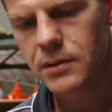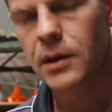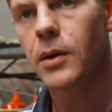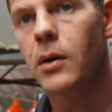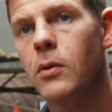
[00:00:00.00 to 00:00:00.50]
So
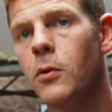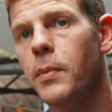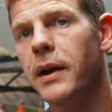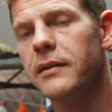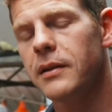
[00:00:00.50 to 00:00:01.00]
there we go, all
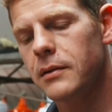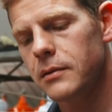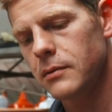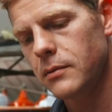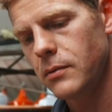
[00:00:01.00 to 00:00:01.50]
painted.
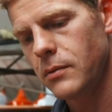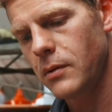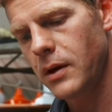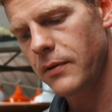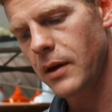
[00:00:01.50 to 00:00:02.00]

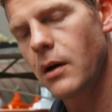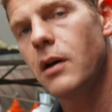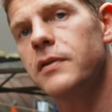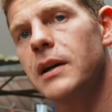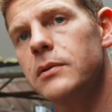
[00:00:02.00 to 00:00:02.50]
We'll give that
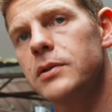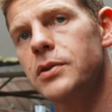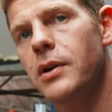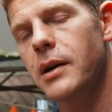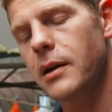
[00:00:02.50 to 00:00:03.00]
half an hour to
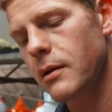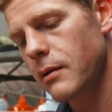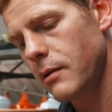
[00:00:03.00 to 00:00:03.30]
dry.